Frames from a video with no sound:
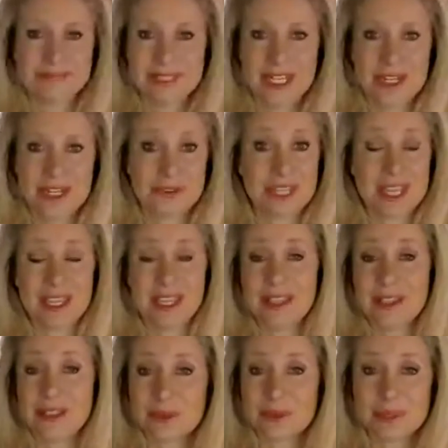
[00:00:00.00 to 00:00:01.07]
you know, taking
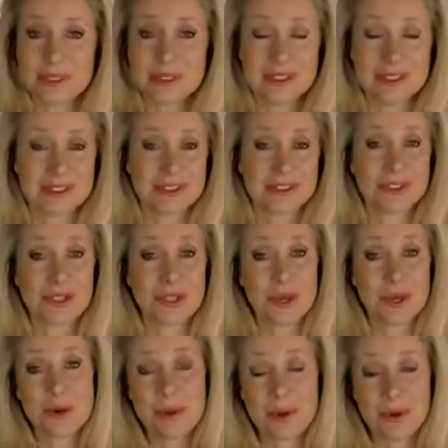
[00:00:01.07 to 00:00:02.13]
their businesses
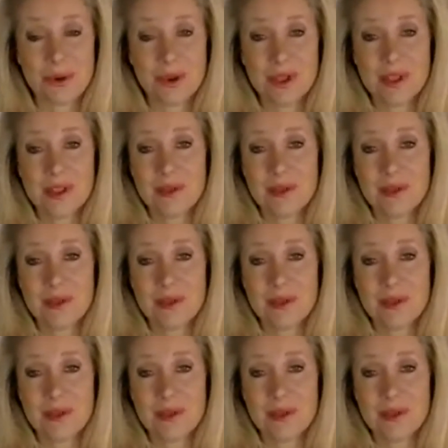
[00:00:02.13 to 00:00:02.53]
global,